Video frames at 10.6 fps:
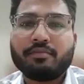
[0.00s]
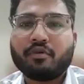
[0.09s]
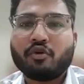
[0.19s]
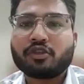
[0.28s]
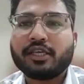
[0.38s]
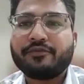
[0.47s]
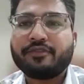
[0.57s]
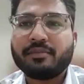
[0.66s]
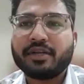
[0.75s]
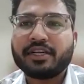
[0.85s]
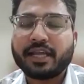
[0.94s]

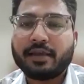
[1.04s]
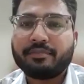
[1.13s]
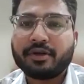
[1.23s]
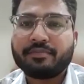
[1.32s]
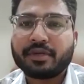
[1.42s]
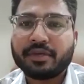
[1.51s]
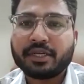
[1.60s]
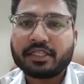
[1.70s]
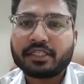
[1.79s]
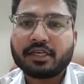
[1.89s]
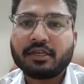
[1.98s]
post-inflammatory
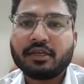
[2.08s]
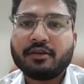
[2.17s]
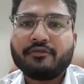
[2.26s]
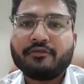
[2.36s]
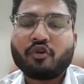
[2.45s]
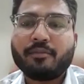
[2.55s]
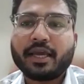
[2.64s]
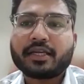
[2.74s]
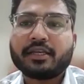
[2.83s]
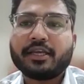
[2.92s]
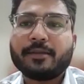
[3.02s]
hyperpigmentation from
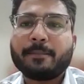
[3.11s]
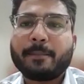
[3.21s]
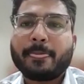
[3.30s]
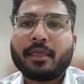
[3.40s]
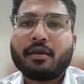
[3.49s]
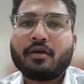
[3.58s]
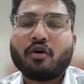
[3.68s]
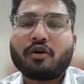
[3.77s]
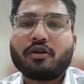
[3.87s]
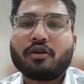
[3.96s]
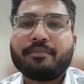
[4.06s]
acne
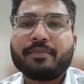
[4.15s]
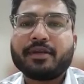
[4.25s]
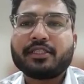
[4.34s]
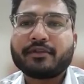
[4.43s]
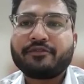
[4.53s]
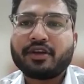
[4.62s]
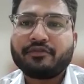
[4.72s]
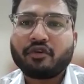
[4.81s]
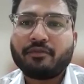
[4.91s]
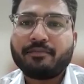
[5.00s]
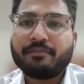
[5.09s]
or people suffering
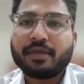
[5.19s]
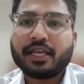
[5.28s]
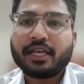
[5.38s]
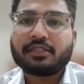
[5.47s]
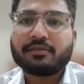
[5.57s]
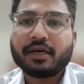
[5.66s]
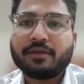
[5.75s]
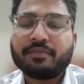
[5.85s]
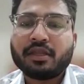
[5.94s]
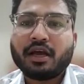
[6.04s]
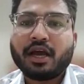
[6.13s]
from melasma
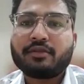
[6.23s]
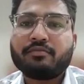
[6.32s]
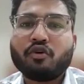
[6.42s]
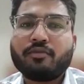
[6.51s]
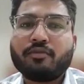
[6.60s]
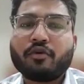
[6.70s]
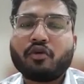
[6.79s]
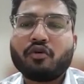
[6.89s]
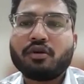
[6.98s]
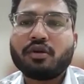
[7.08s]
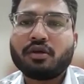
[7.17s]
are more
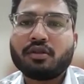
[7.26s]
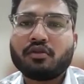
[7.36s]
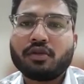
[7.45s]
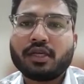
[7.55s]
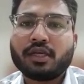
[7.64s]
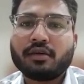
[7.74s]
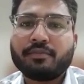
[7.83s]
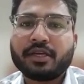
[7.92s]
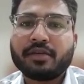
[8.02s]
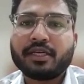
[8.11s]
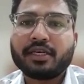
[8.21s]
prone to the
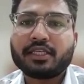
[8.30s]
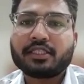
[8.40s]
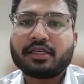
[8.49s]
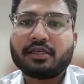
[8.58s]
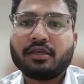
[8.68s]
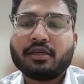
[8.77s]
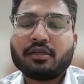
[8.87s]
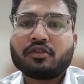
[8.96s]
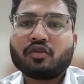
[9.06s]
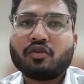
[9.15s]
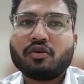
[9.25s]
pigmentation.
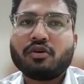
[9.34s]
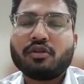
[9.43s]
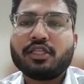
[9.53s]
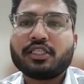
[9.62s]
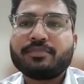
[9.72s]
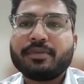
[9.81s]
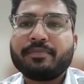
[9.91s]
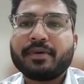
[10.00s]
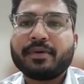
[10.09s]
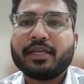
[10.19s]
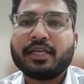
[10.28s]
So these
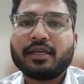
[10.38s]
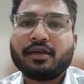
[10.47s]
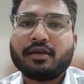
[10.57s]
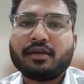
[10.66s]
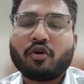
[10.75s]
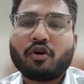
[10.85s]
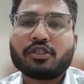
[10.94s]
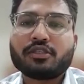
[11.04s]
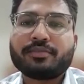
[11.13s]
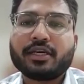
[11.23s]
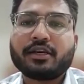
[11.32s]
people need a broad
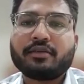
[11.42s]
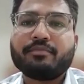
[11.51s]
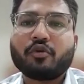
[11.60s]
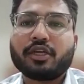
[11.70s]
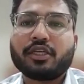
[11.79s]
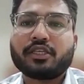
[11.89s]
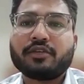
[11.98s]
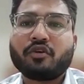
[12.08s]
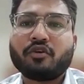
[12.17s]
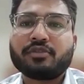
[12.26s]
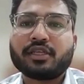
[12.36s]
spectrum
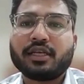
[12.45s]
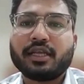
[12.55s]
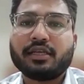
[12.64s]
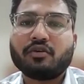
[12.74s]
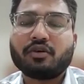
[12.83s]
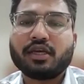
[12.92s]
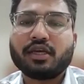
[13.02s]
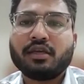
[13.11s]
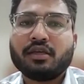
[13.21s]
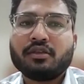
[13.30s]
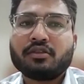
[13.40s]
protection from sunlight.
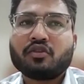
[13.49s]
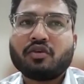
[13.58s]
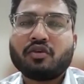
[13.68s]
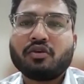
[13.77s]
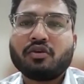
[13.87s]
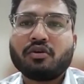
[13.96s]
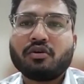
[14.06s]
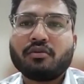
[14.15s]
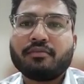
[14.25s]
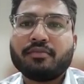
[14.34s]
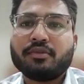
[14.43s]
Okay,
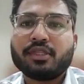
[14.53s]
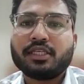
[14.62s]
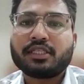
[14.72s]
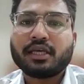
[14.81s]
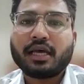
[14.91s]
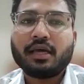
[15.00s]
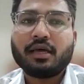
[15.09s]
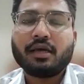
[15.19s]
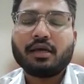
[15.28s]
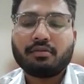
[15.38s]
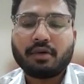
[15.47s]
so this
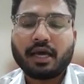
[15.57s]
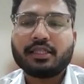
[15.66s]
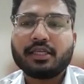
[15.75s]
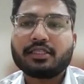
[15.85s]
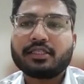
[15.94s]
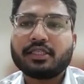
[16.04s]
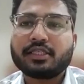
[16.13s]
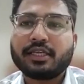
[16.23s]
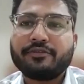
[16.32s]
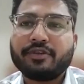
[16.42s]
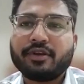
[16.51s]
other
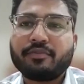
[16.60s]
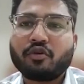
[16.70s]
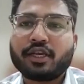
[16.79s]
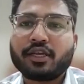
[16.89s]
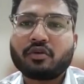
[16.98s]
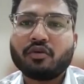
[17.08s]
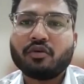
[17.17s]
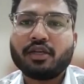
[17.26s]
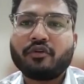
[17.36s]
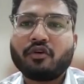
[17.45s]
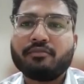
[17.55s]
sunscreen will protect
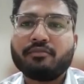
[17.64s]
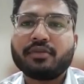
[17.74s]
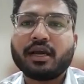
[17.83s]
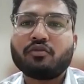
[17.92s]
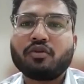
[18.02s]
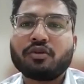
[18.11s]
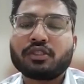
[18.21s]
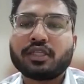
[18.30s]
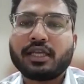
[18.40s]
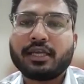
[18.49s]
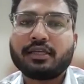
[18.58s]
only from the outdoor
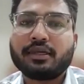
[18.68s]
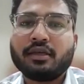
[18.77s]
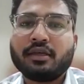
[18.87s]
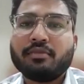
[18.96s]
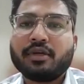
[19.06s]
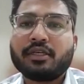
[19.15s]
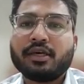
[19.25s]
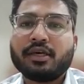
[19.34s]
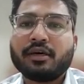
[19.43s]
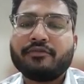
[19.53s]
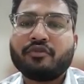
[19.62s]
sunlight. But
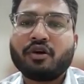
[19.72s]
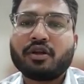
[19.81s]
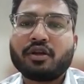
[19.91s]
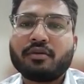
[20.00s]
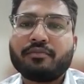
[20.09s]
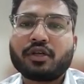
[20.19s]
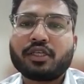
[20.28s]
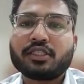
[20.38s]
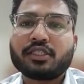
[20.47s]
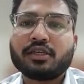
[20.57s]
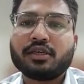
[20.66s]
for
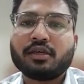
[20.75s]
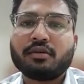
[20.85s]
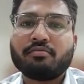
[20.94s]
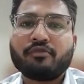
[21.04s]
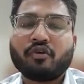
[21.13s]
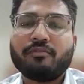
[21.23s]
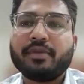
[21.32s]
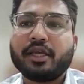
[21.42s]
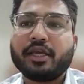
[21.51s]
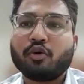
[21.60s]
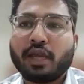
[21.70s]
protection from
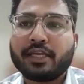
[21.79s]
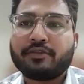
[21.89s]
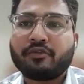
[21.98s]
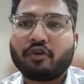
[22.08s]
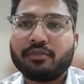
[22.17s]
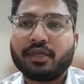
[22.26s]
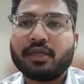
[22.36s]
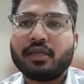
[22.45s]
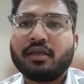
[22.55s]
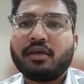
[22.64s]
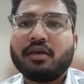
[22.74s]
blue light, from
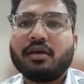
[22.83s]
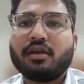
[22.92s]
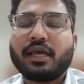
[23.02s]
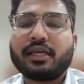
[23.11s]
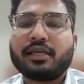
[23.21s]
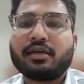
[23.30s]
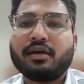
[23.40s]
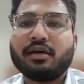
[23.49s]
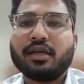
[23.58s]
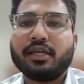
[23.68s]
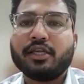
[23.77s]
the
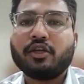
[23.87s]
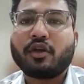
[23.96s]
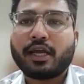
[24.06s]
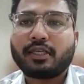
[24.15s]
indoor